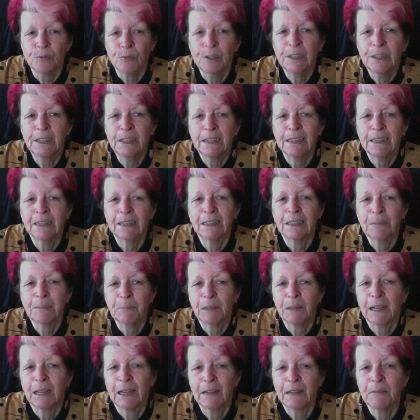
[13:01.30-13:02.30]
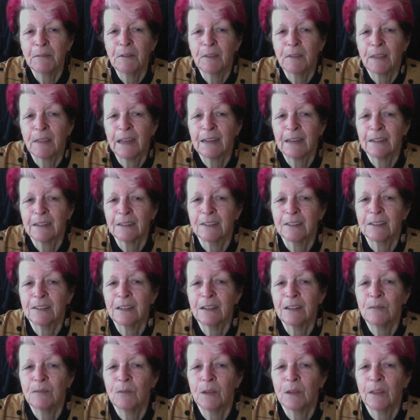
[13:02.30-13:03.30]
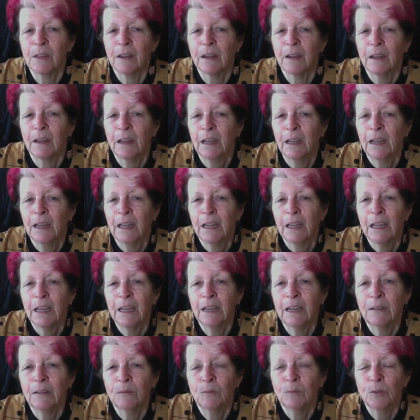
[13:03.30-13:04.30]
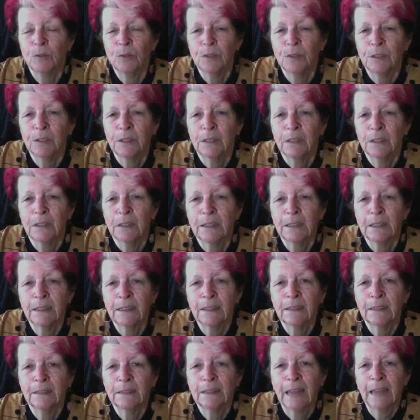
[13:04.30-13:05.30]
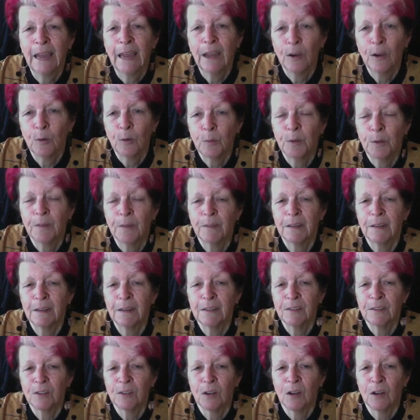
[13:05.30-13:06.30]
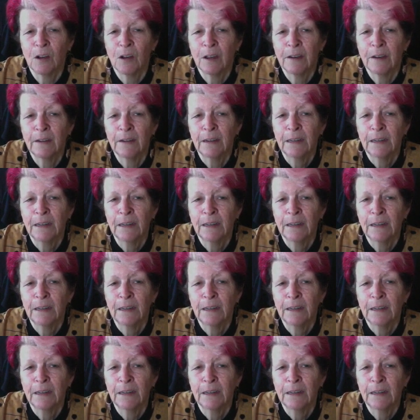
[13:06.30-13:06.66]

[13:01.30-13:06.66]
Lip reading: really play with that to see whether it would help the design,